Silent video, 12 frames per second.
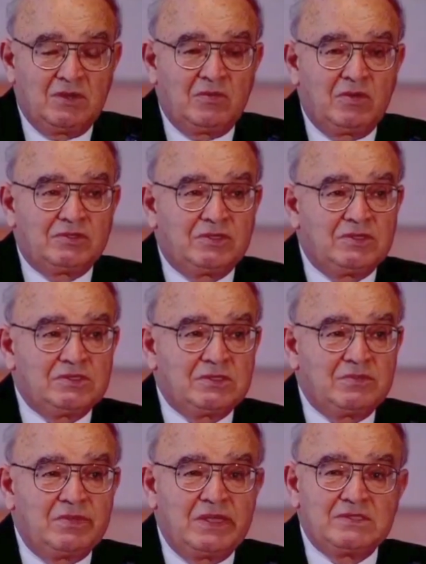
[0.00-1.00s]
water is
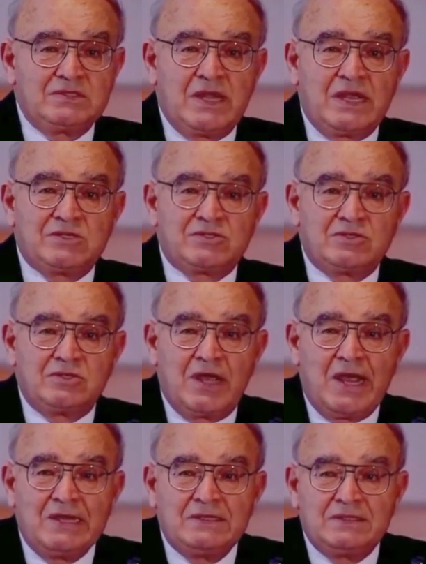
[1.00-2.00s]
the best natural
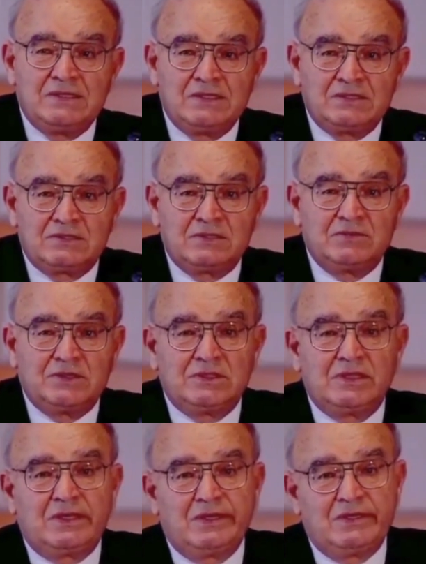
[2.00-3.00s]

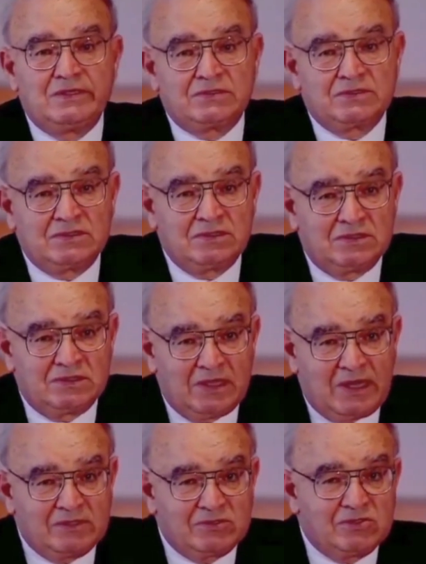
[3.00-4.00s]
antihistamine there is,
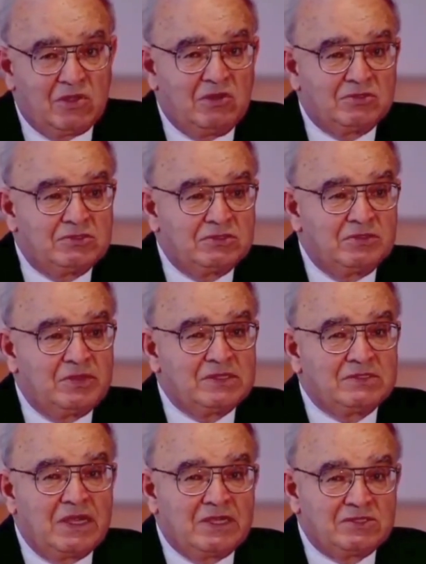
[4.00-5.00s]
and salt is the
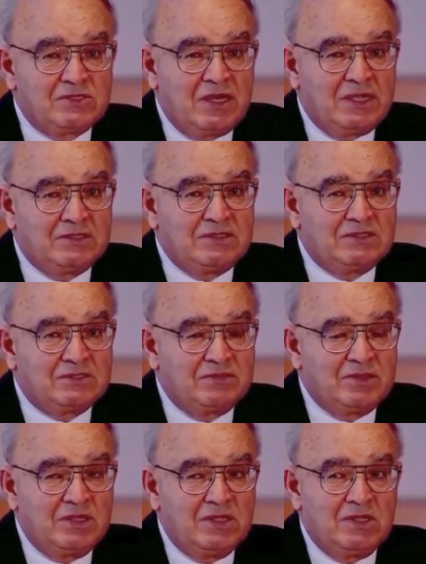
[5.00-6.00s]
best natural
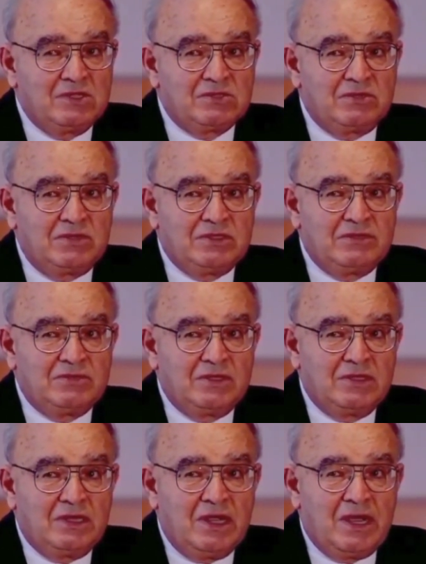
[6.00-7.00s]
antihistamine. So
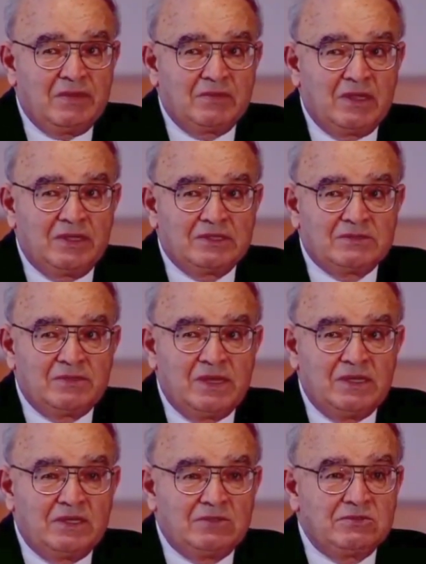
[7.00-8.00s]
whatever I'm
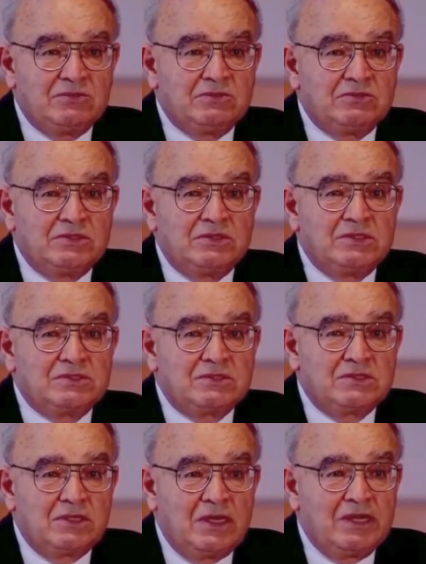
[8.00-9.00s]
explaining to you in
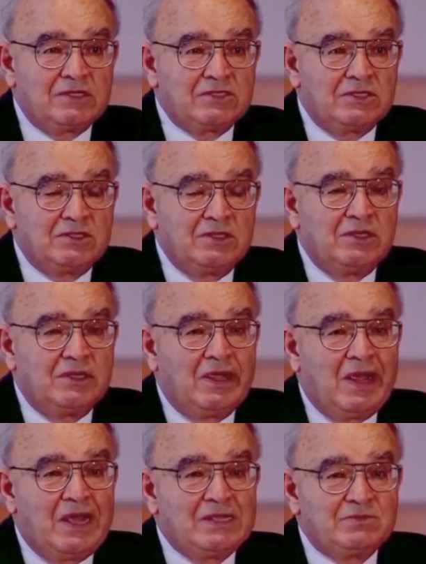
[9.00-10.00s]
this lecture
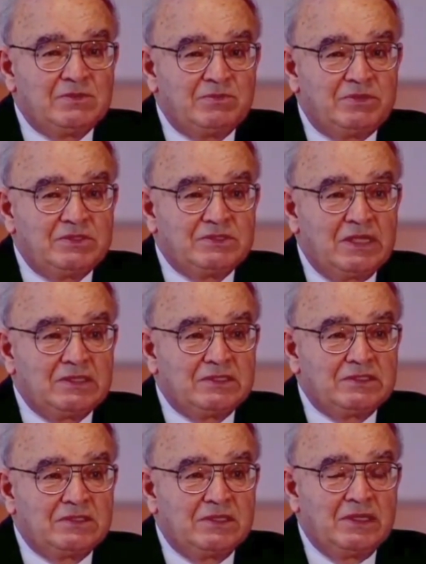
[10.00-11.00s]
has been
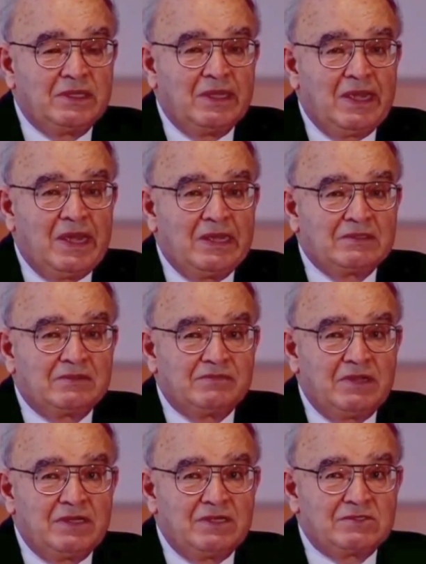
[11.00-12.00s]
presented at
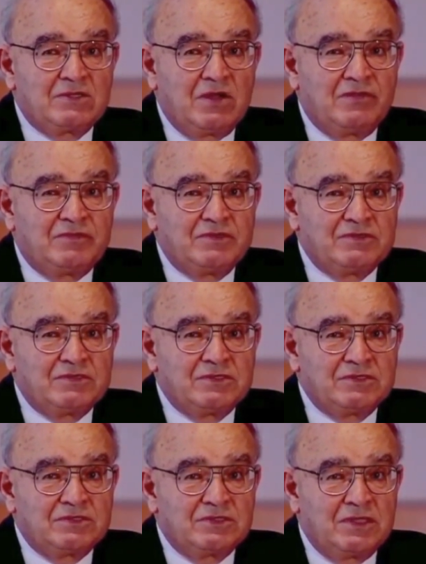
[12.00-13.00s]
various
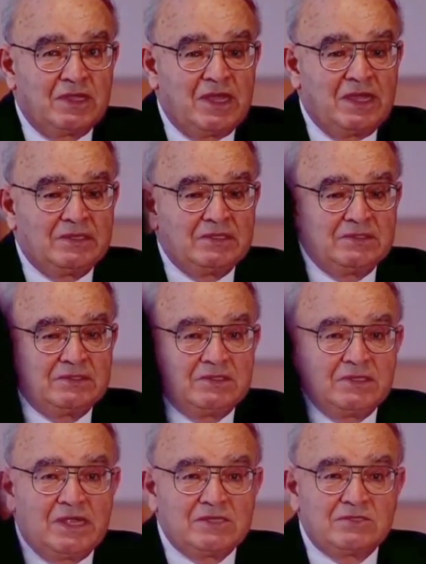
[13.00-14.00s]
conferences and
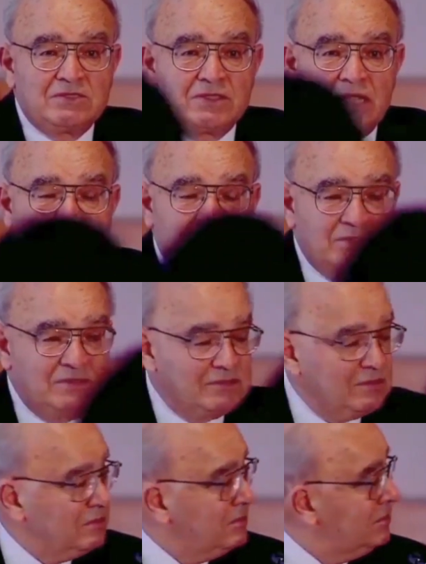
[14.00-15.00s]
international gatherings.